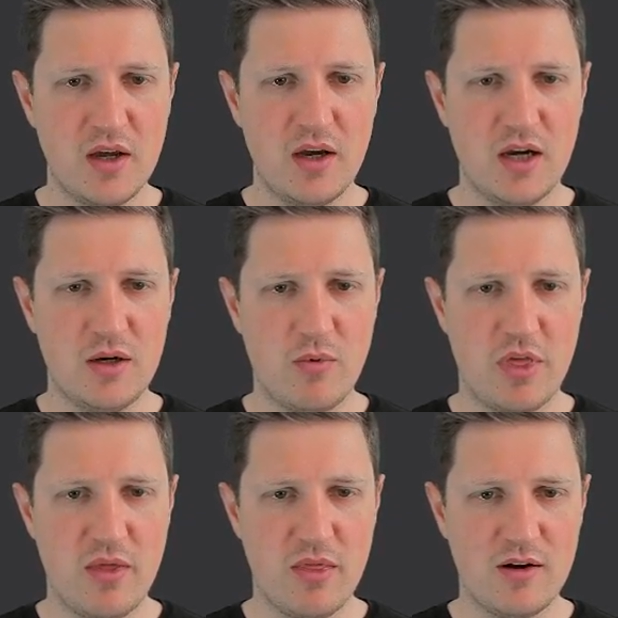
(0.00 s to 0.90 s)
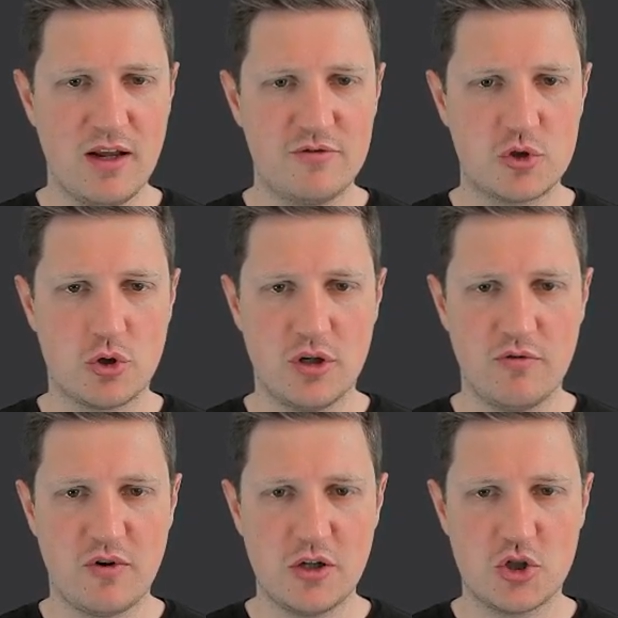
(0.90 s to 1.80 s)
And within the left_join
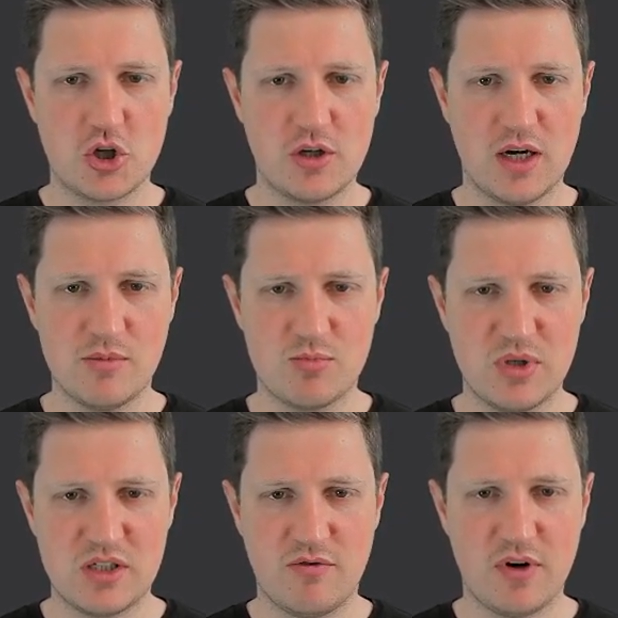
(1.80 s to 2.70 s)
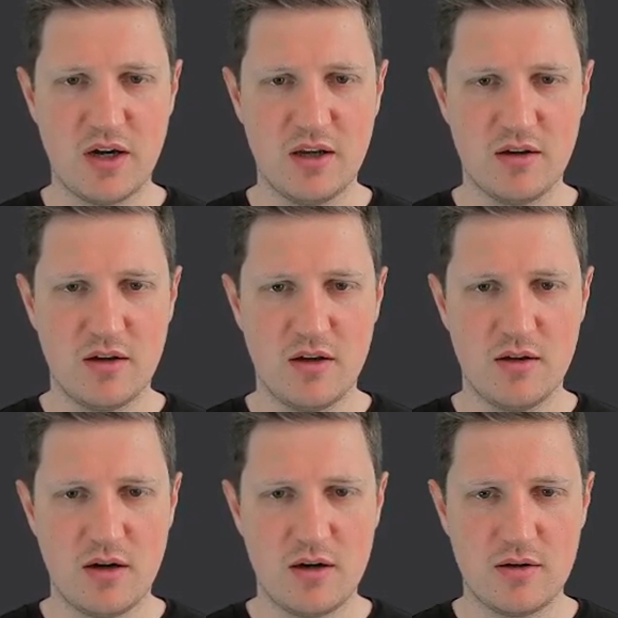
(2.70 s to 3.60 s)
function, I'm specifying
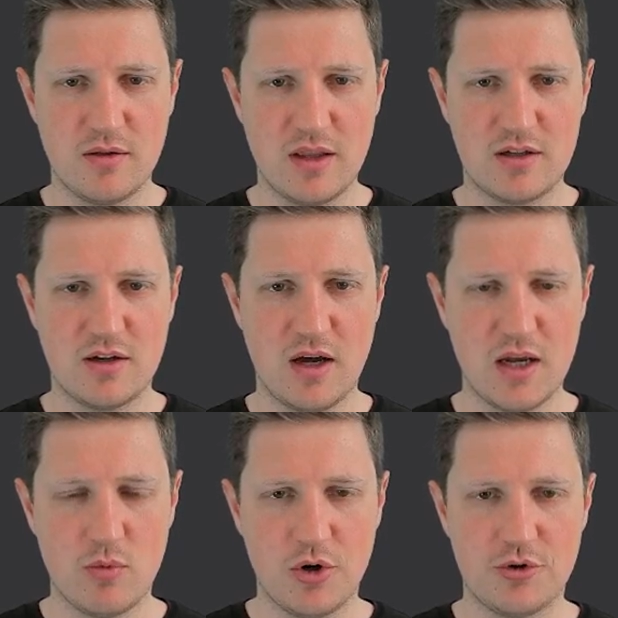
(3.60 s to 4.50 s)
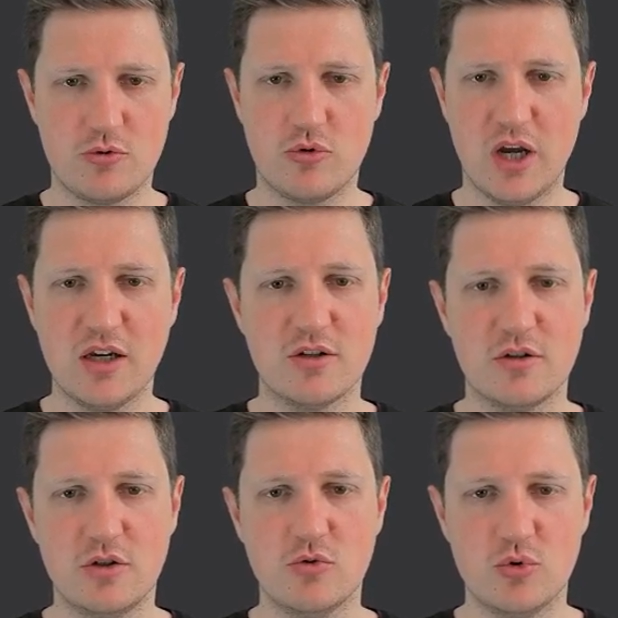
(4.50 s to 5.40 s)
that I want to create a
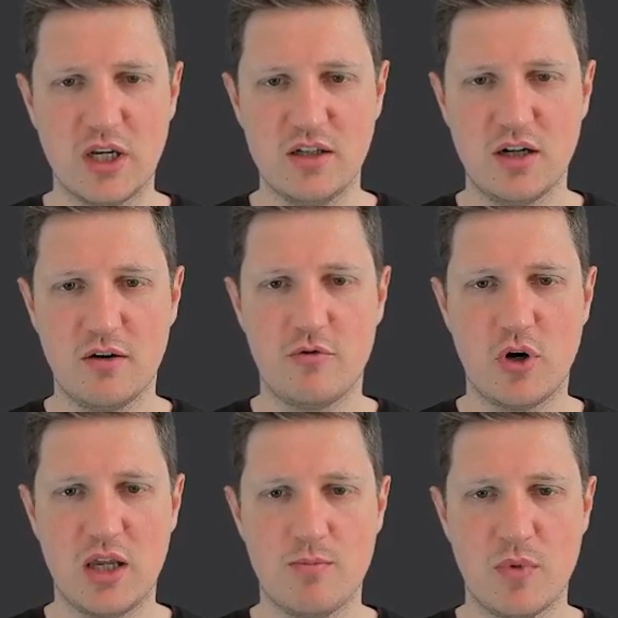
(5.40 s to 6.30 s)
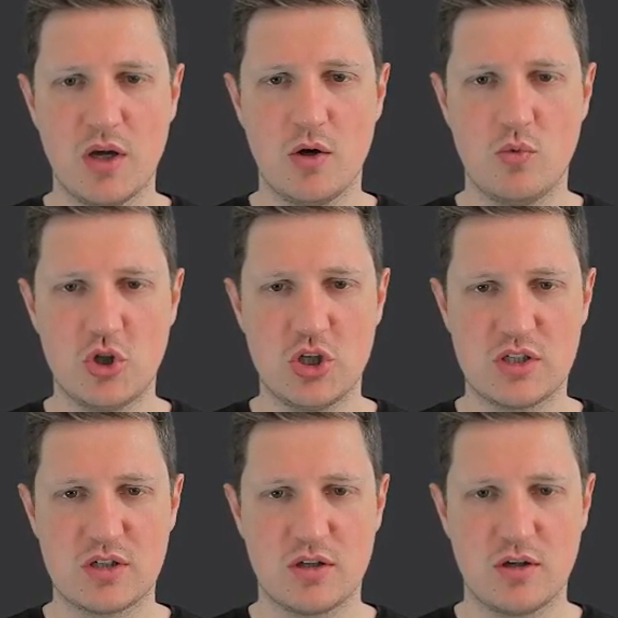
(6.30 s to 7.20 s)
new data frame, which
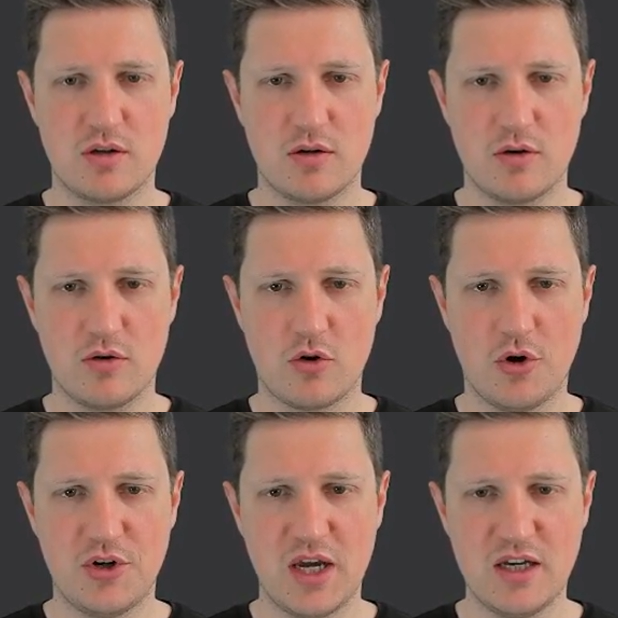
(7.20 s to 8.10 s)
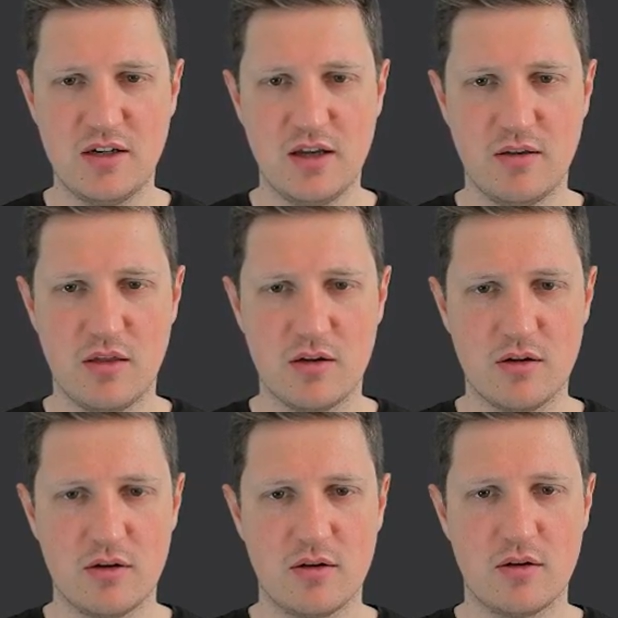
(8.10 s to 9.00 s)
is containing the
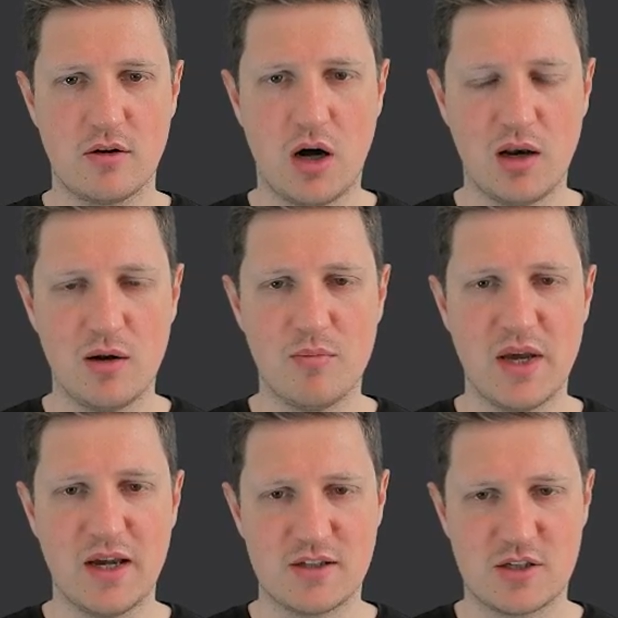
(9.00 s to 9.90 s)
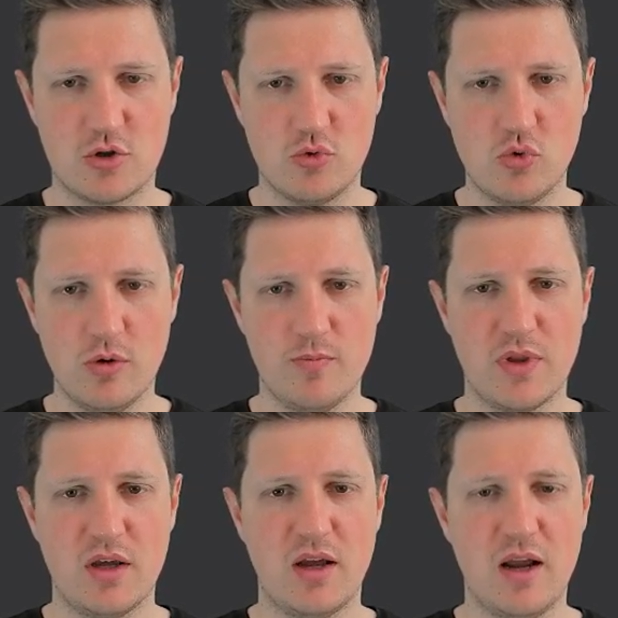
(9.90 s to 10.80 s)
column x two.
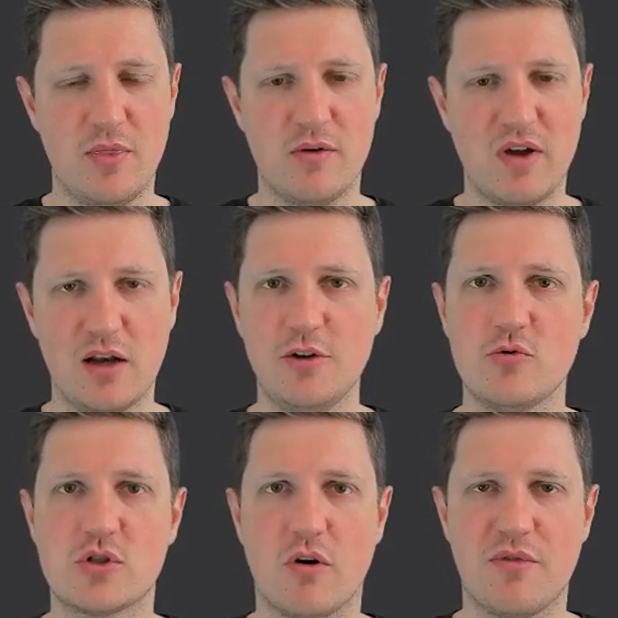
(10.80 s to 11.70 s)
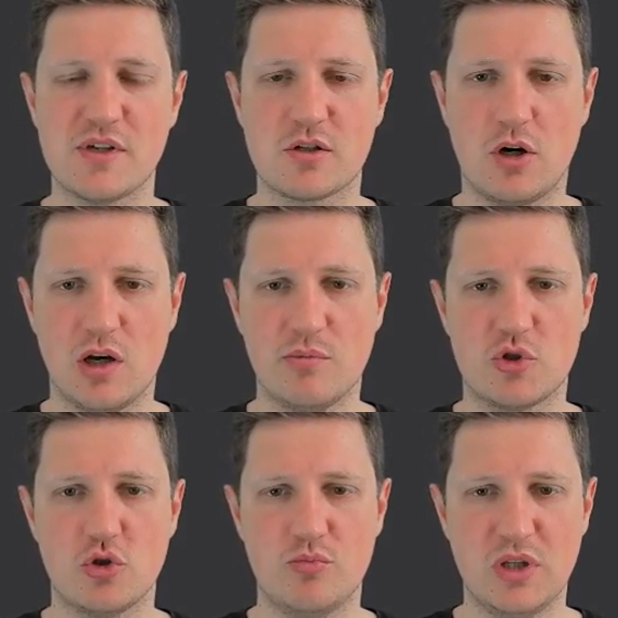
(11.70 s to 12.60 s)
And the values of this column
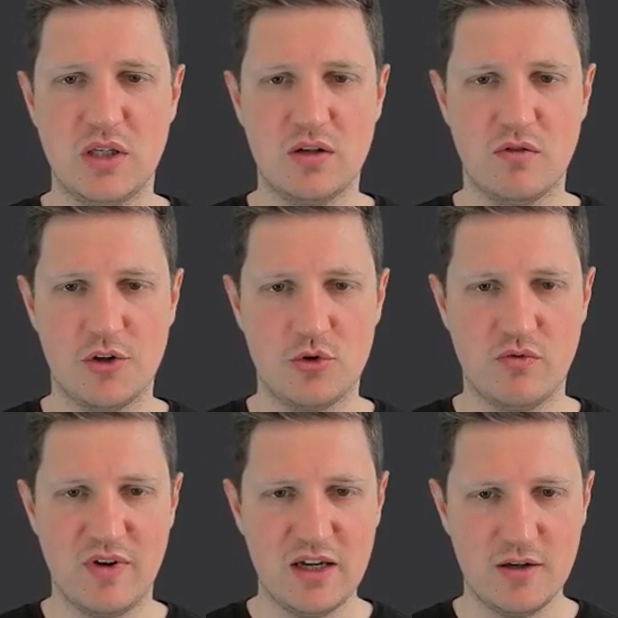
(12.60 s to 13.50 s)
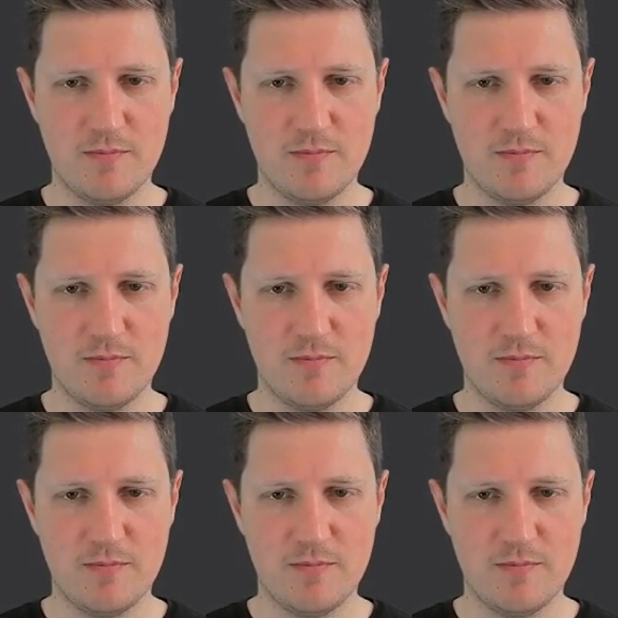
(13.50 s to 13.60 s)
should be equal to vec.